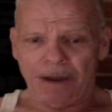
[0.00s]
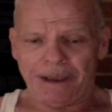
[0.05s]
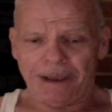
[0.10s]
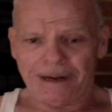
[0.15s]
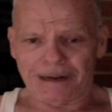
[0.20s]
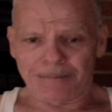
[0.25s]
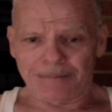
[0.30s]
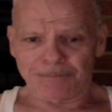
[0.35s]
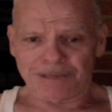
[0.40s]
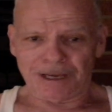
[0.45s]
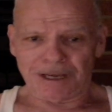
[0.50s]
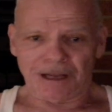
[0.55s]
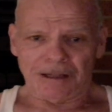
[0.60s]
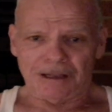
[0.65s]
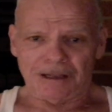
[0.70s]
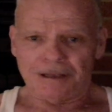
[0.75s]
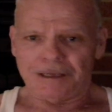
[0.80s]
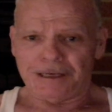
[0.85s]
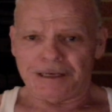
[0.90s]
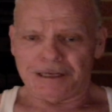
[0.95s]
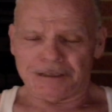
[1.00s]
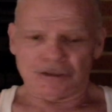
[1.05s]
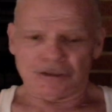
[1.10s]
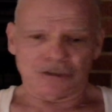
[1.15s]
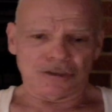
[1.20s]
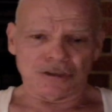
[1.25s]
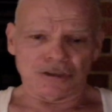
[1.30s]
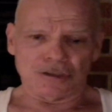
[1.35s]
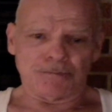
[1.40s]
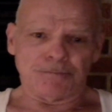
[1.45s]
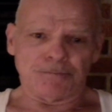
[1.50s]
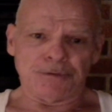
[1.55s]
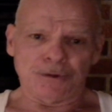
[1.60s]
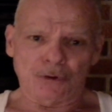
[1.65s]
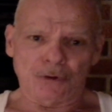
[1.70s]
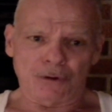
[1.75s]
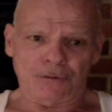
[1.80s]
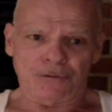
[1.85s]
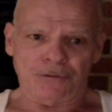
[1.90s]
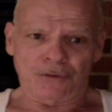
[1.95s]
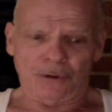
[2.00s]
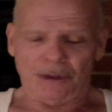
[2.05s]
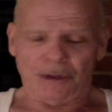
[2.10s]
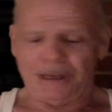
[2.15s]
and I'm telling you, it's just beautiful.